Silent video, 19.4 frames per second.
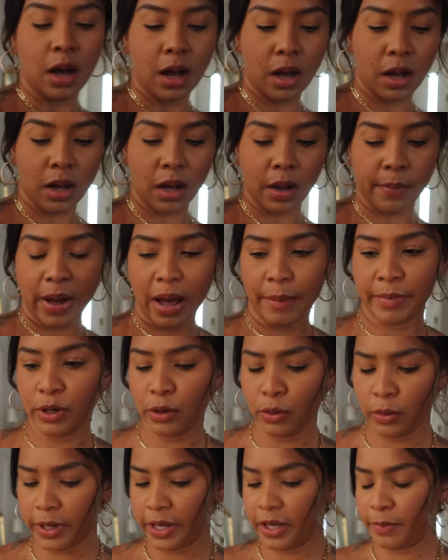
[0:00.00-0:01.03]
I'm
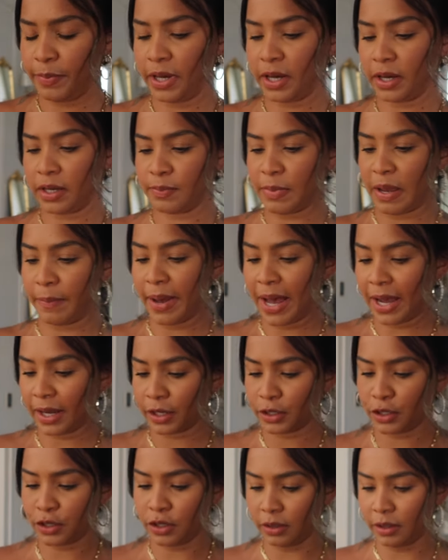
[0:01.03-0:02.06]
annoyed because my
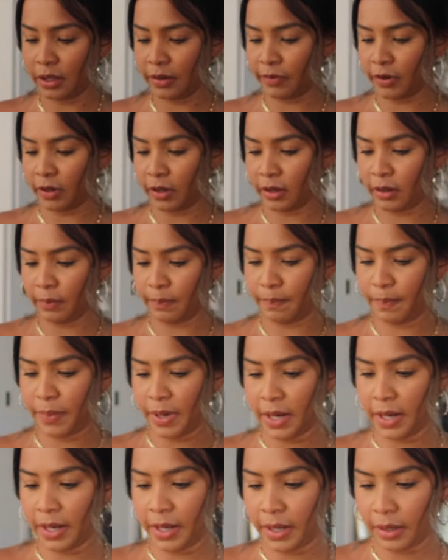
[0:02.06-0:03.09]
package delivered,
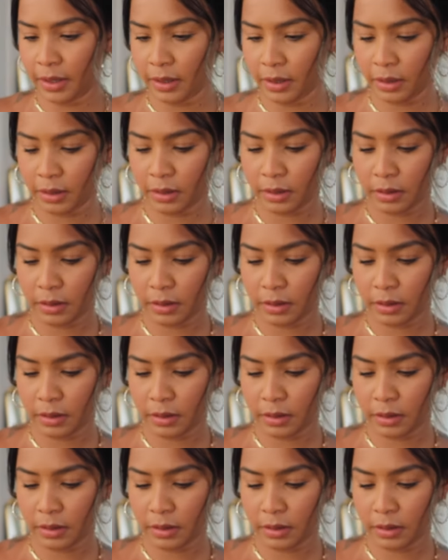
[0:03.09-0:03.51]
but